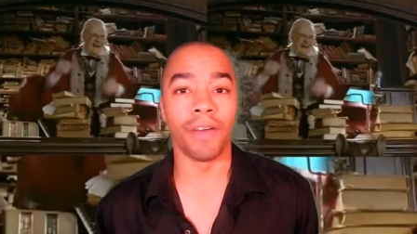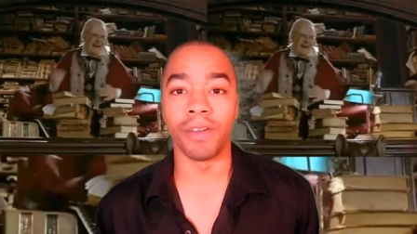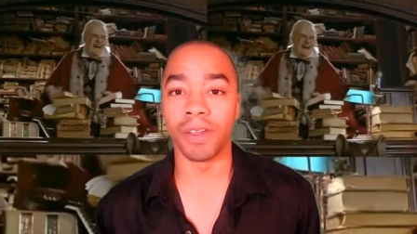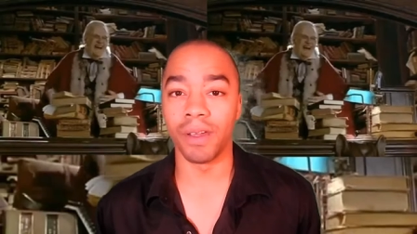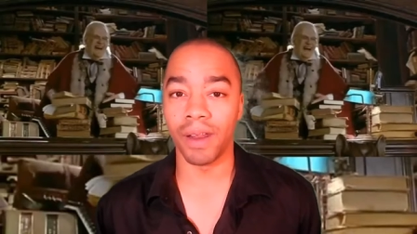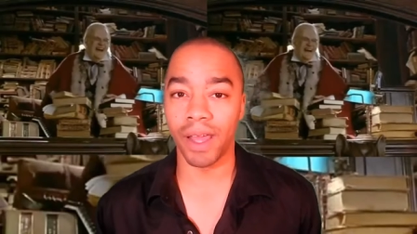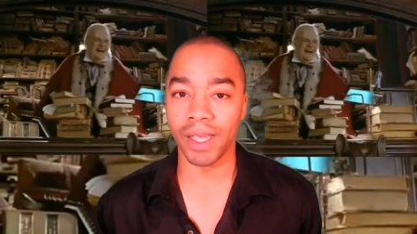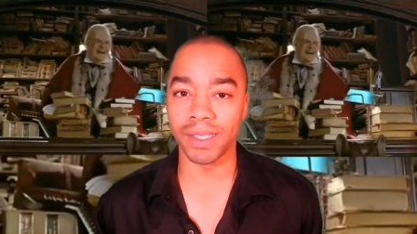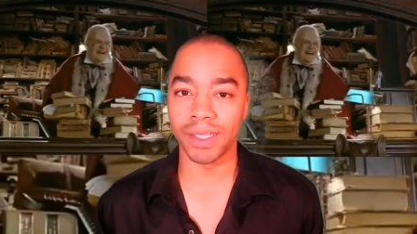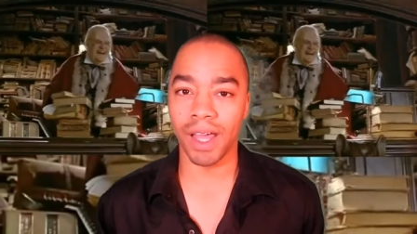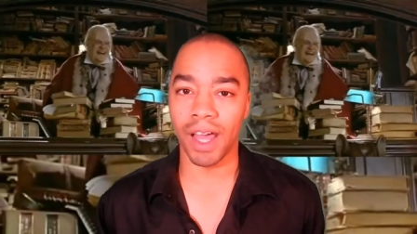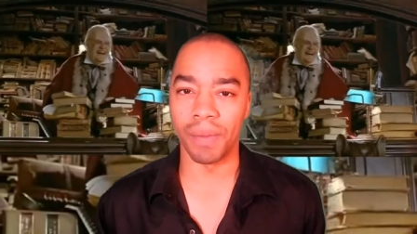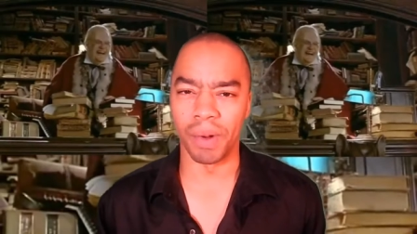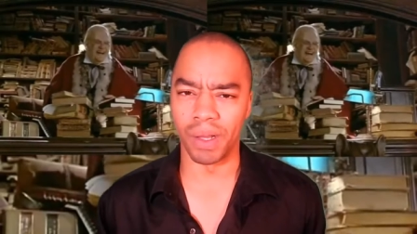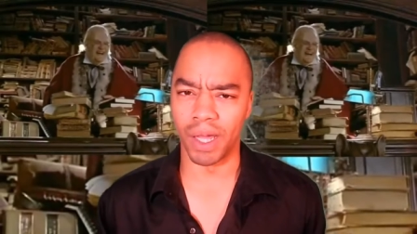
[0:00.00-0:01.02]
having a good ass
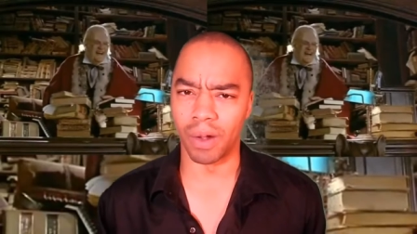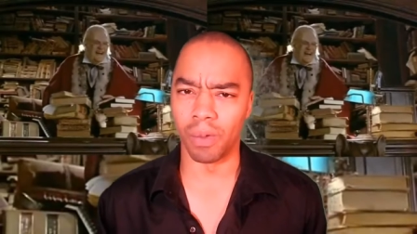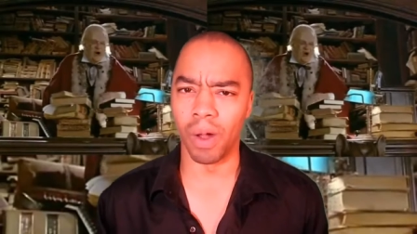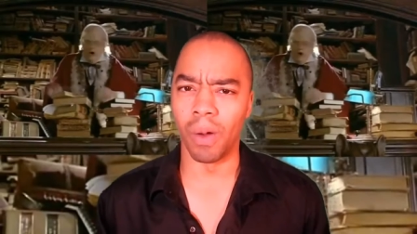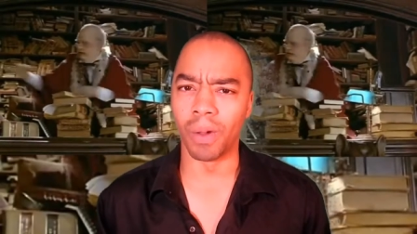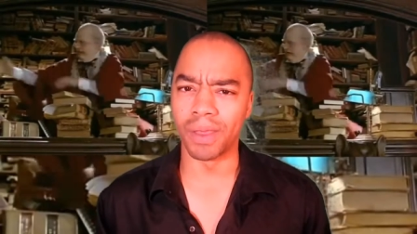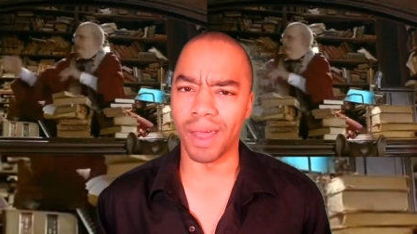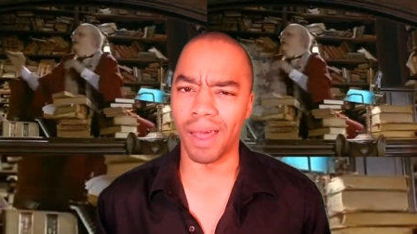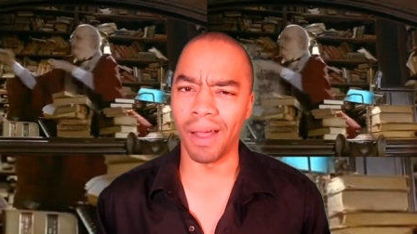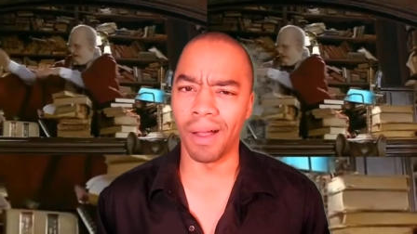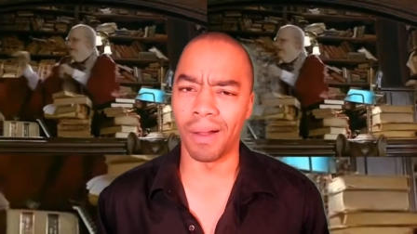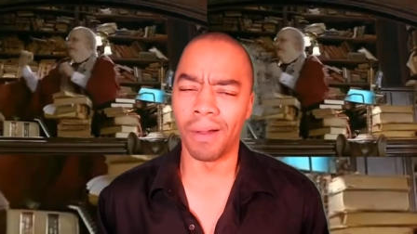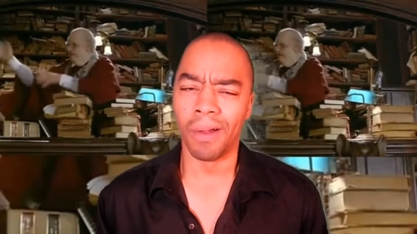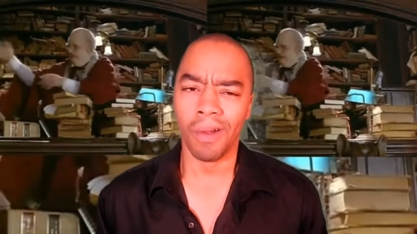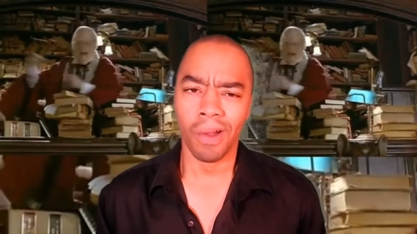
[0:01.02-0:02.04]
time. You're like, whoa, what the
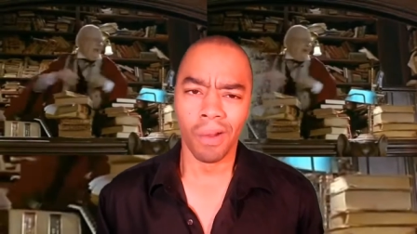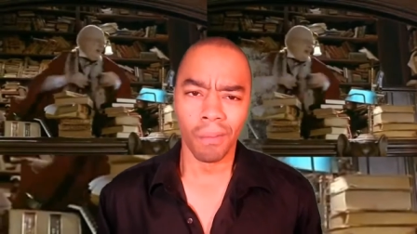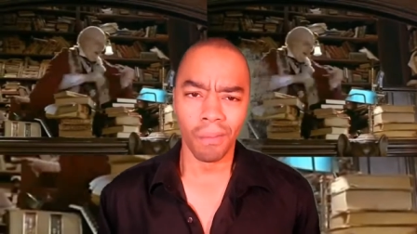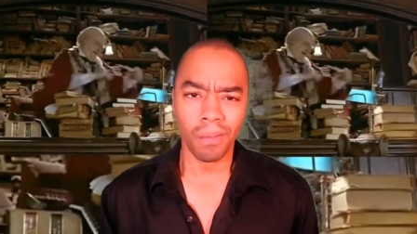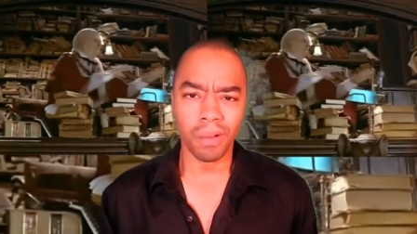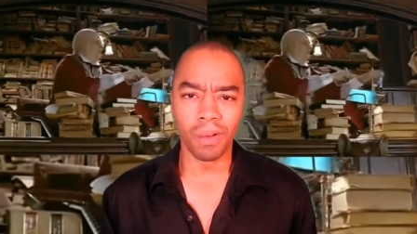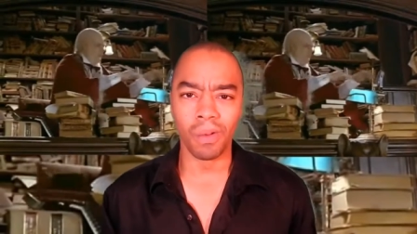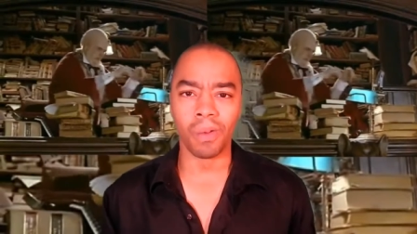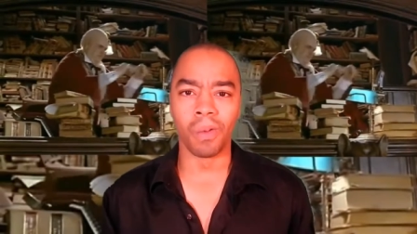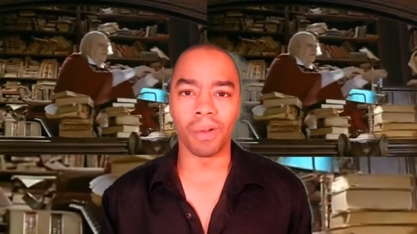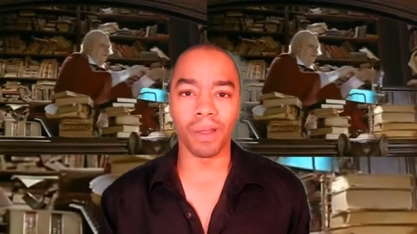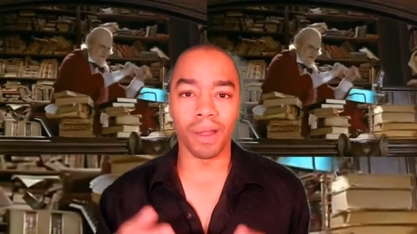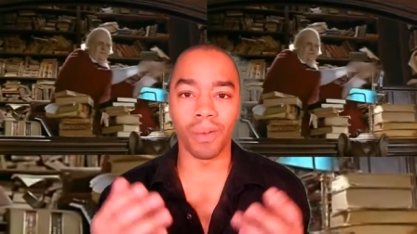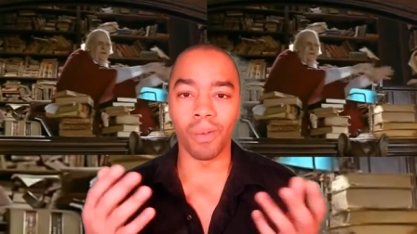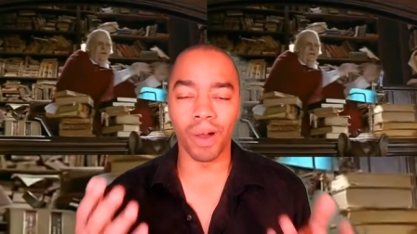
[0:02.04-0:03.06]
hell?
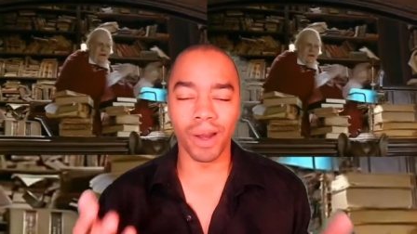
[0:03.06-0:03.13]
Like,